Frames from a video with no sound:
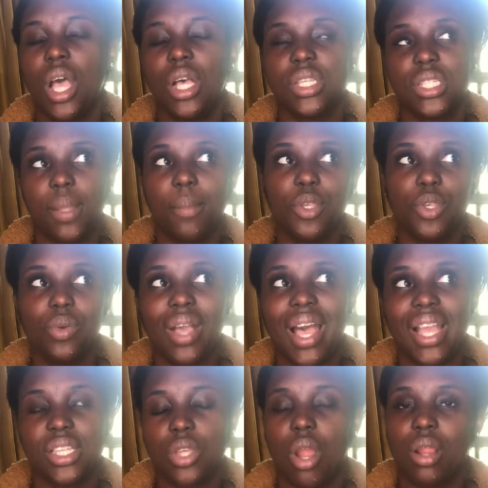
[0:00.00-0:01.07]
some of you
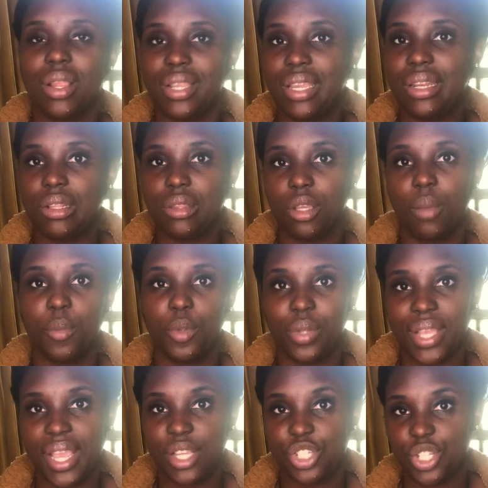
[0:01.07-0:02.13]
guys aren't getting the
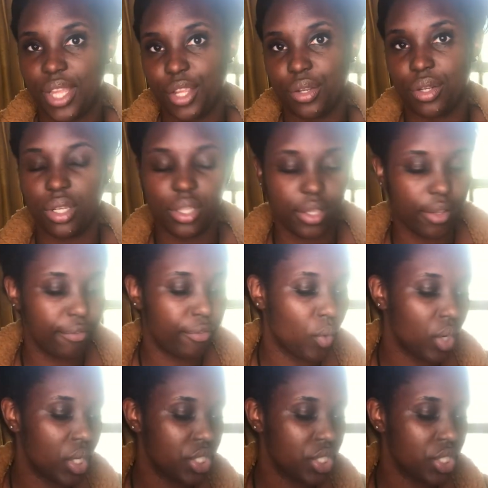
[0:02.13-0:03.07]
communication that you're looking for.